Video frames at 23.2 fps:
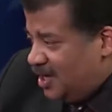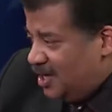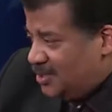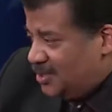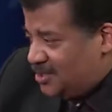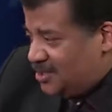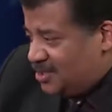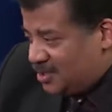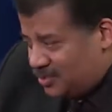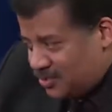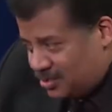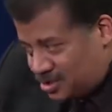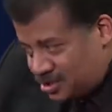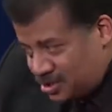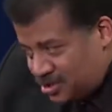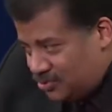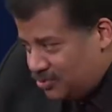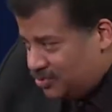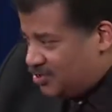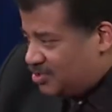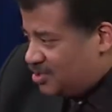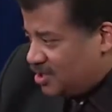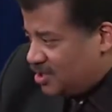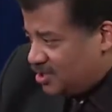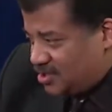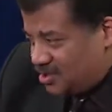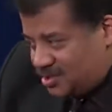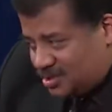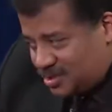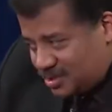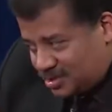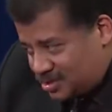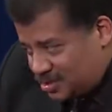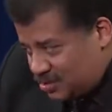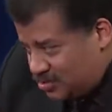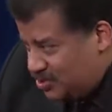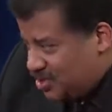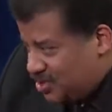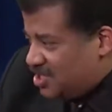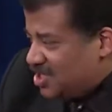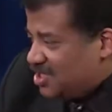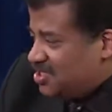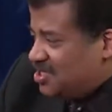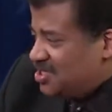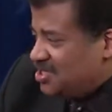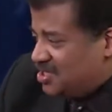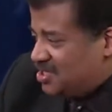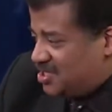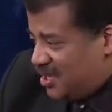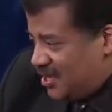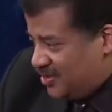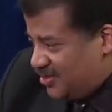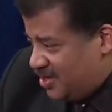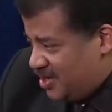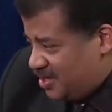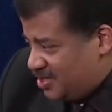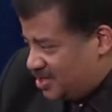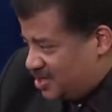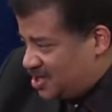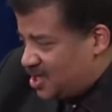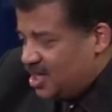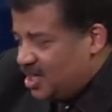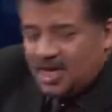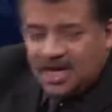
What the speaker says: to do the distance on this.